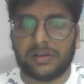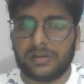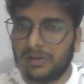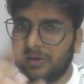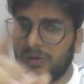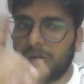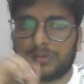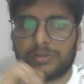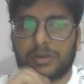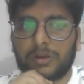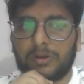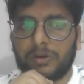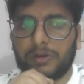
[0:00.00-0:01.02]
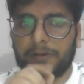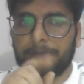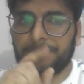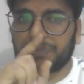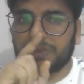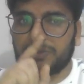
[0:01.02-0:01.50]
or not.
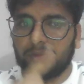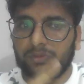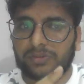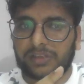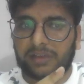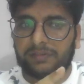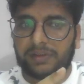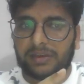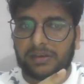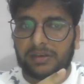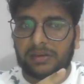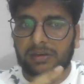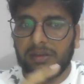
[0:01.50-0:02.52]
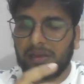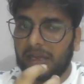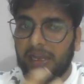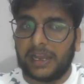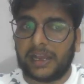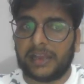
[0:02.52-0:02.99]
So 7,
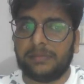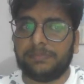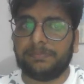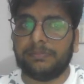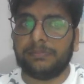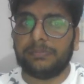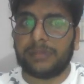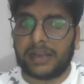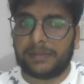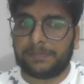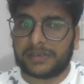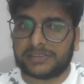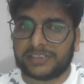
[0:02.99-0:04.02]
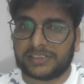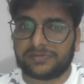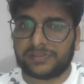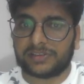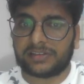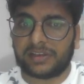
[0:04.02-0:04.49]
i I purchased
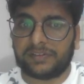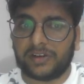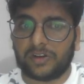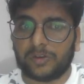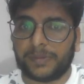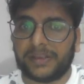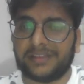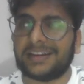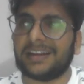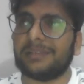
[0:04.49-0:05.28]
for 7 rupees and I'm